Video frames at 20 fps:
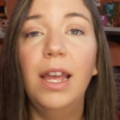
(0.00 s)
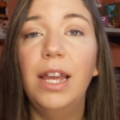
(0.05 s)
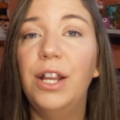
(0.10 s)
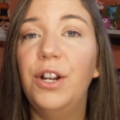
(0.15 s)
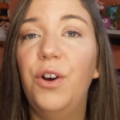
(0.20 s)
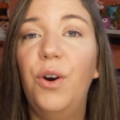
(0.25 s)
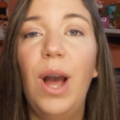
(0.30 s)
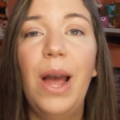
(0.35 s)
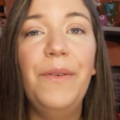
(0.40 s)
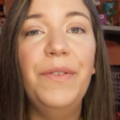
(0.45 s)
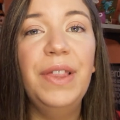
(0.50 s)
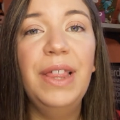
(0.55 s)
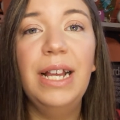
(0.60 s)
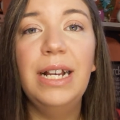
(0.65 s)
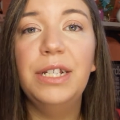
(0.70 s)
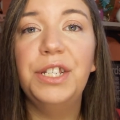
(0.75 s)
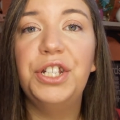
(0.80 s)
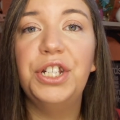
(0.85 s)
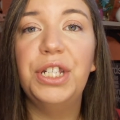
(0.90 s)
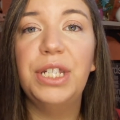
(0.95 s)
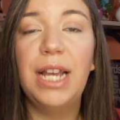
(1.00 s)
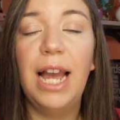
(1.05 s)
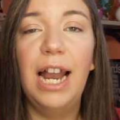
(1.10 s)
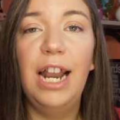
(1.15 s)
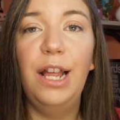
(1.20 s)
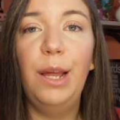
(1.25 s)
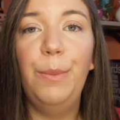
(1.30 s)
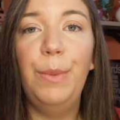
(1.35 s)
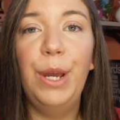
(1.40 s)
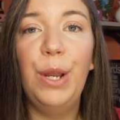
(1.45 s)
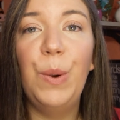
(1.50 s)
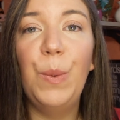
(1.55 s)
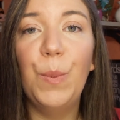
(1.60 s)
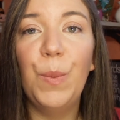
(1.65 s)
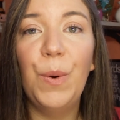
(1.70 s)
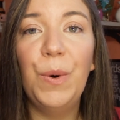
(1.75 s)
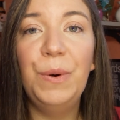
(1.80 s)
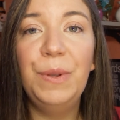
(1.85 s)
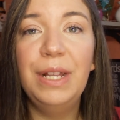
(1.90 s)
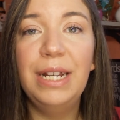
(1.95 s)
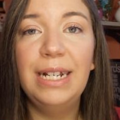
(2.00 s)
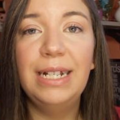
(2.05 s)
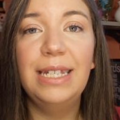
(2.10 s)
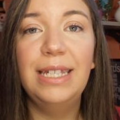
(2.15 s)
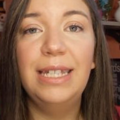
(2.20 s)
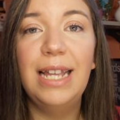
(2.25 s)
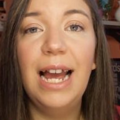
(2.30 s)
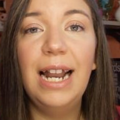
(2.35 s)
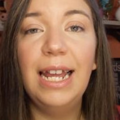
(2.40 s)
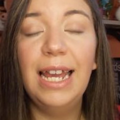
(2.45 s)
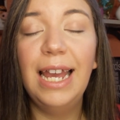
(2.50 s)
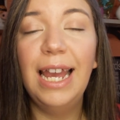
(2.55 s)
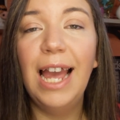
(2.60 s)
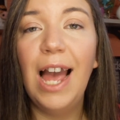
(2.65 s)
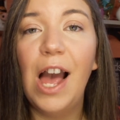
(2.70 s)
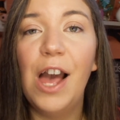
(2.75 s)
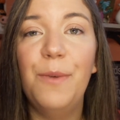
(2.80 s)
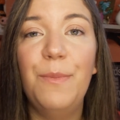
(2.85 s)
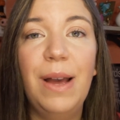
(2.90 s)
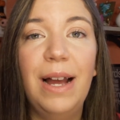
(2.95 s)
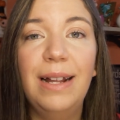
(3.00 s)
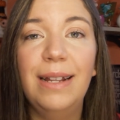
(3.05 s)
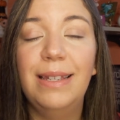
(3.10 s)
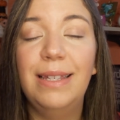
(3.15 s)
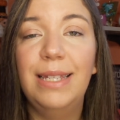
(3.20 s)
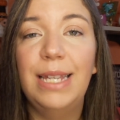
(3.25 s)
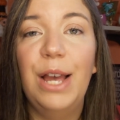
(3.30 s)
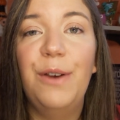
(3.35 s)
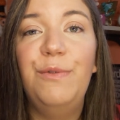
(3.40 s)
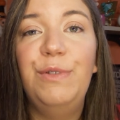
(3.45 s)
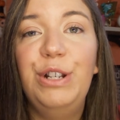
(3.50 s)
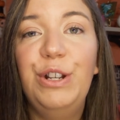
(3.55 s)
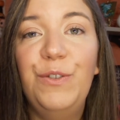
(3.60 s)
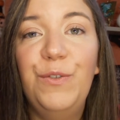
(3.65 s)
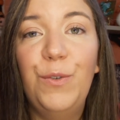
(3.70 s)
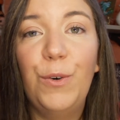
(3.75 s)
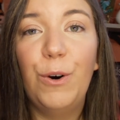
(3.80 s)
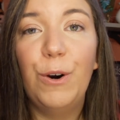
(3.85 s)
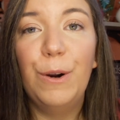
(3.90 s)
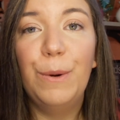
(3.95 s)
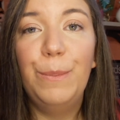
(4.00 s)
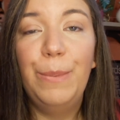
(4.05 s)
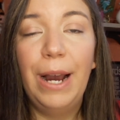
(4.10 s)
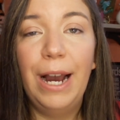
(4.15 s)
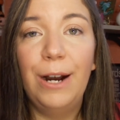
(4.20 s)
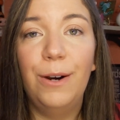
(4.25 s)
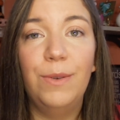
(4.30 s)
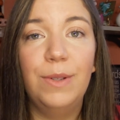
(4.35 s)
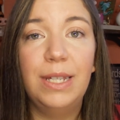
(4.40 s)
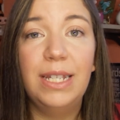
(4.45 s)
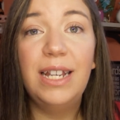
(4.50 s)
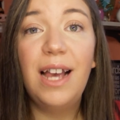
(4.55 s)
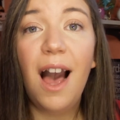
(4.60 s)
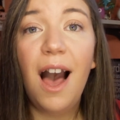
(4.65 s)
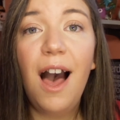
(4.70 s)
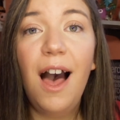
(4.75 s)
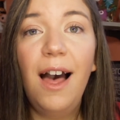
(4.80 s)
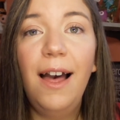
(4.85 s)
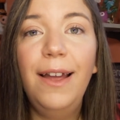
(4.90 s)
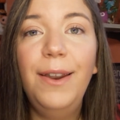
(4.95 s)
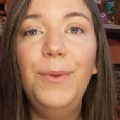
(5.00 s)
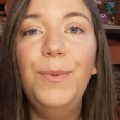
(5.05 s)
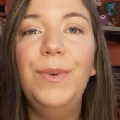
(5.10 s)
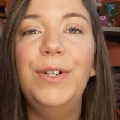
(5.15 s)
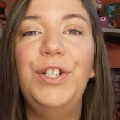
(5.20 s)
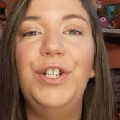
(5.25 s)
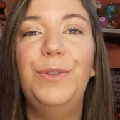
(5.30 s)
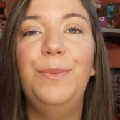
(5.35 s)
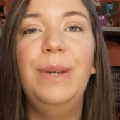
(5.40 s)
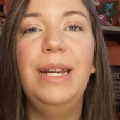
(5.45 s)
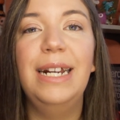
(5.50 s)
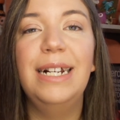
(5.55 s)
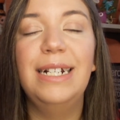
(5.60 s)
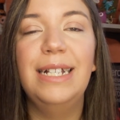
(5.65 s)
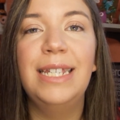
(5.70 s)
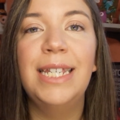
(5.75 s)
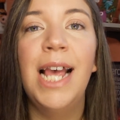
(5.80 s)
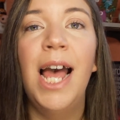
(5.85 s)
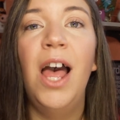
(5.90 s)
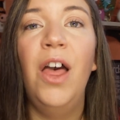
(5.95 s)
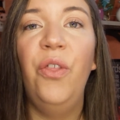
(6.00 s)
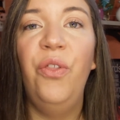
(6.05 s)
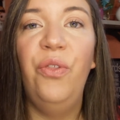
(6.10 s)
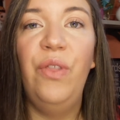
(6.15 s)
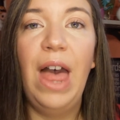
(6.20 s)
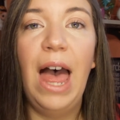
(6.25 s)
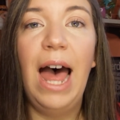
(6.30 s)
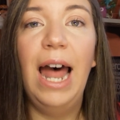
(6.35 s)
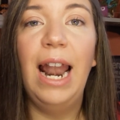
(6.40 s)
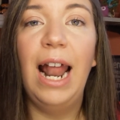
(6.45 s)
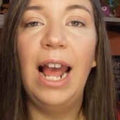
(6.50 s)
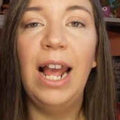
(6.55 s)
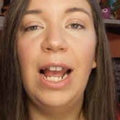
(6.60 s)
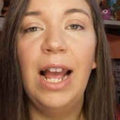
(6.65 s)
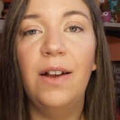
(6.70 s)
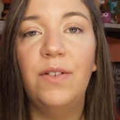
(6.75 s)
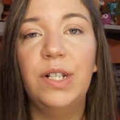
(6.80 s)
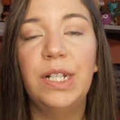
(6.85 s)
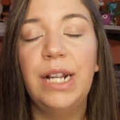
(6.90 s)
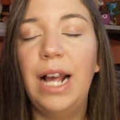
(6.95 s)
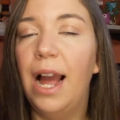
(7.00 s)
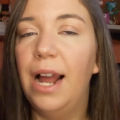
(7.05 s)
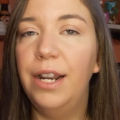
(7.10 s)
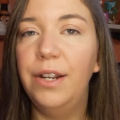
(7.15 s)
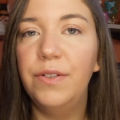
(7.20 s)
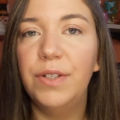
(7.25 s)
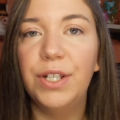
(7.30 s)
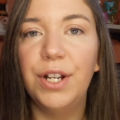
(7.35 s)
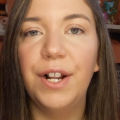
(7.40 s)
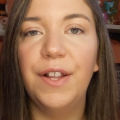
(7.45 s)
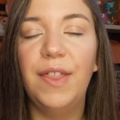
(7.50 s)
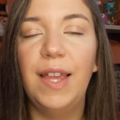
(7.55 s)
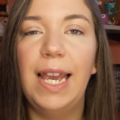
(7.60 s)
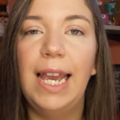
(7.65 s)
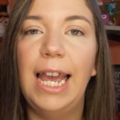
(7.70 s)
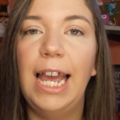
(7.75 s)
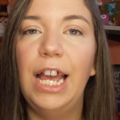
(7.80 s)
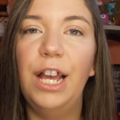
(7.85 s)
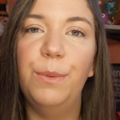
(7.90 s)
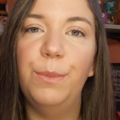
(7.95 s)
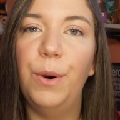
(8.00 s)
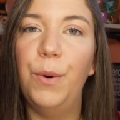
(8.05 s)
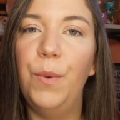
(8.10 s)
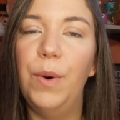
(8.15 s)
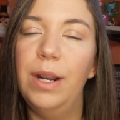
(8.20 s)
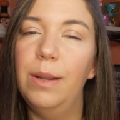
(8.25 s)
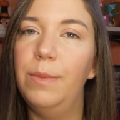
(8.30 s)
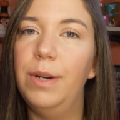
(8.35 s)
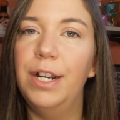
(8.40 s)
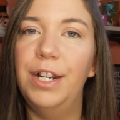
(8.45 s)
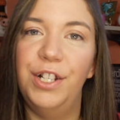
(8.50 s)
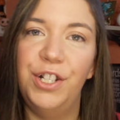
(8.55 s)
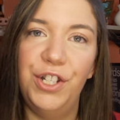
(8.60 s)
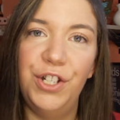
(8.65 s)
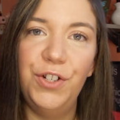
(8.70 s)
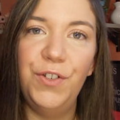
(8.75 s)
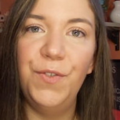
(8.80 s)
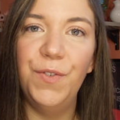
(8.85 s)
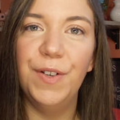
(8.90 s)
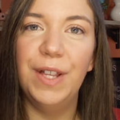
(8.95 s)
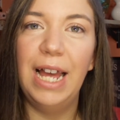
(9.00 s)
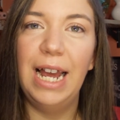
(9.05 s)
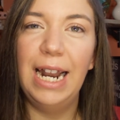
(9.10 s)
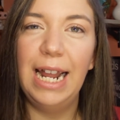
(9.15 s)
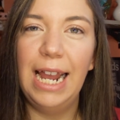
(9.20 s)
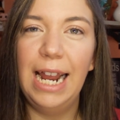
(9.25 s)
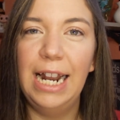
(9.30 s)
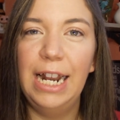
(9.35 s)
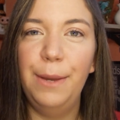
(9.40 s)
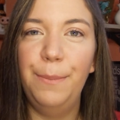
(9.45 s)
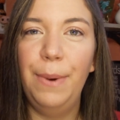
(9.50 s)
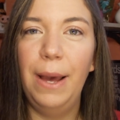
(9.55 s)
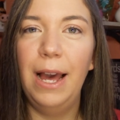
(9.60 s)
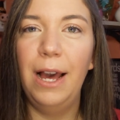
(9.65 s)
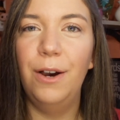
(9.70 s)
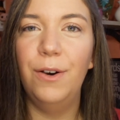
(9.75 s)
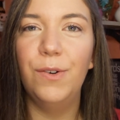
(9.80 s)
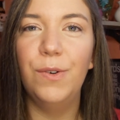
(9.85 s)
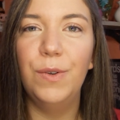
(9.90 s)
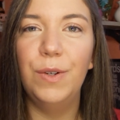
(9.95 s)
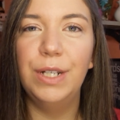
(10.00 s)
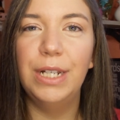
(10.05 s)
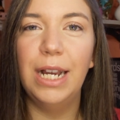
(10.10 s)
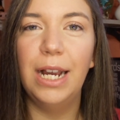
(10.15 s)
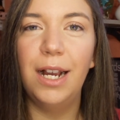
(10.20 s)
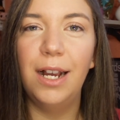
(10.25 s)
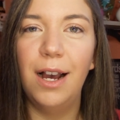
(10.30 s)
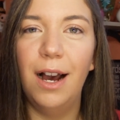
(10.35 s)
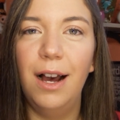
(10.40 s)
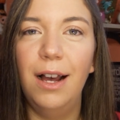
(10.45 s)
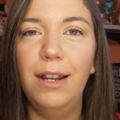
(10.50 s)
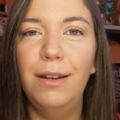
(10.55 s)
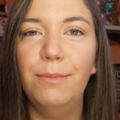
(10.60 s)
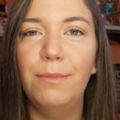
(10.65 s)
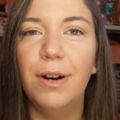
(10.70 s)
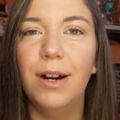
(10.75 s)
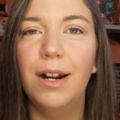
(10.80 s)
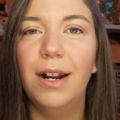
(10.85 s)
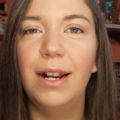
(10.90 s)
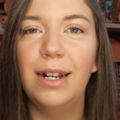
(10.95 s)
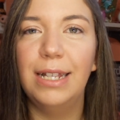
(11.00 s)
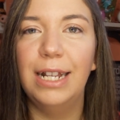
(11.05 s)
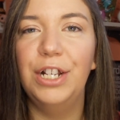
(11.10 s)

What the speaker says: You know, everything's just kind of been rolling steady. I'm at 74 pounds gone, which means that I have to kind of start thinking about what I'm gonna do for that 80 pound gone mark.